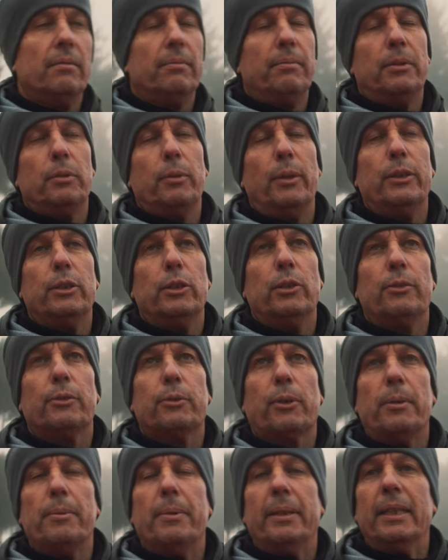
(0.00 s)
Between 2 or
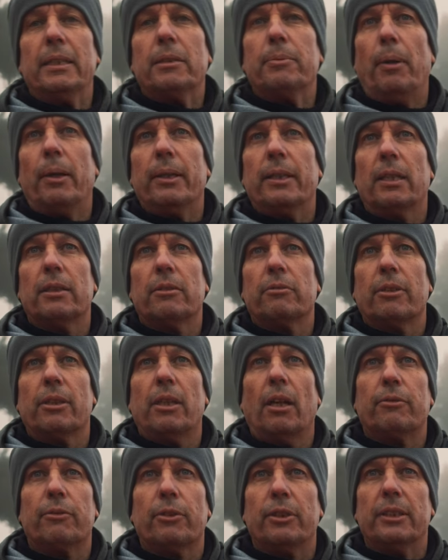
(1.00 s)
3 minutes, might cut the
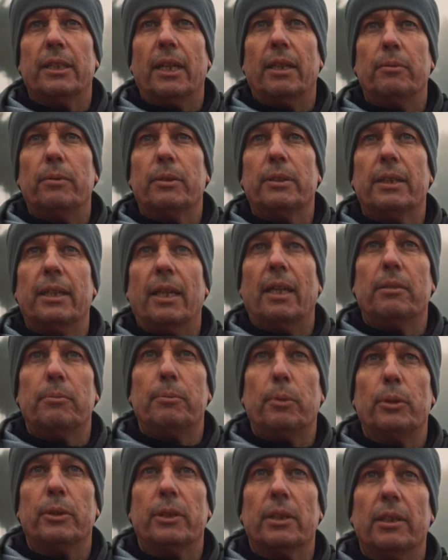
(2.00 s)
recoveries down. We'll see how
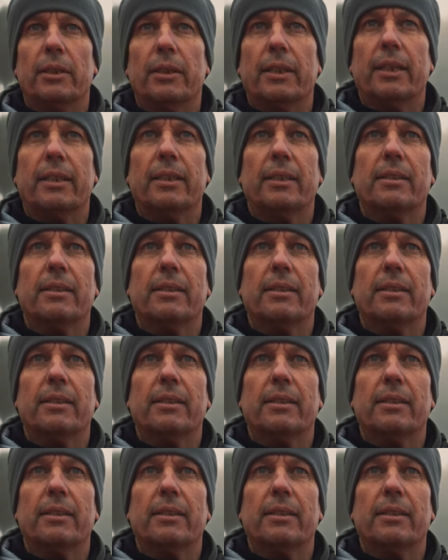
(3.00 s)
the boys are looking.